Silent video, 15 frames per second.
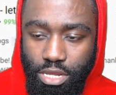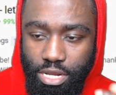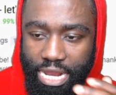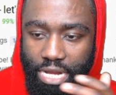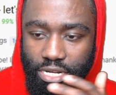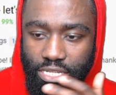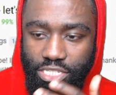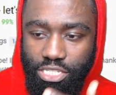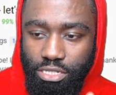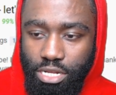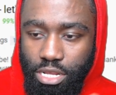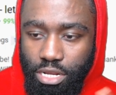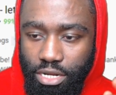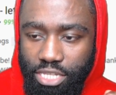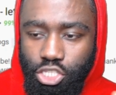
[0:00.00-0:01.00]
Now
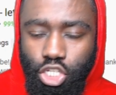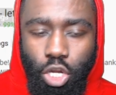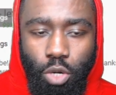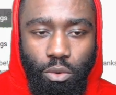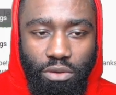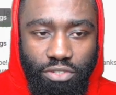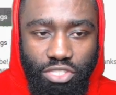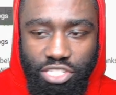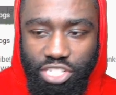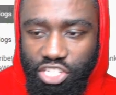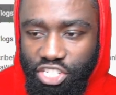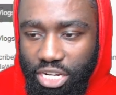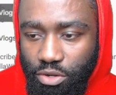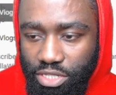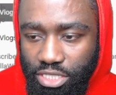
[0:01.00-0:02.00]
listen, let's just go over to this
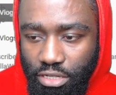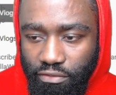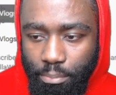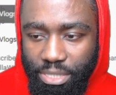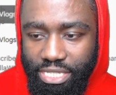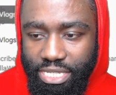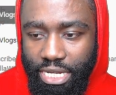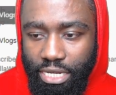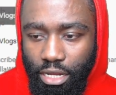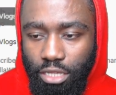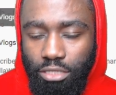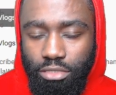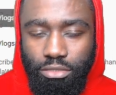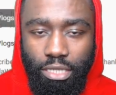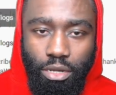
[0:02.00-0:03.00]
channel itself in particular,
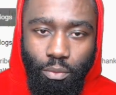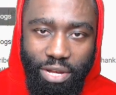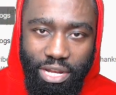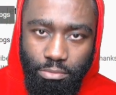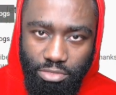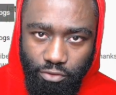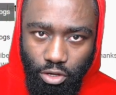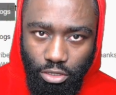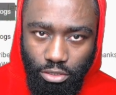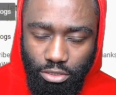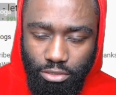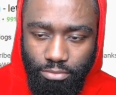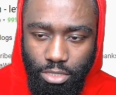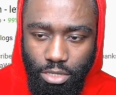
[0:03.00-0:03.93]
Stella Williams Vlogs.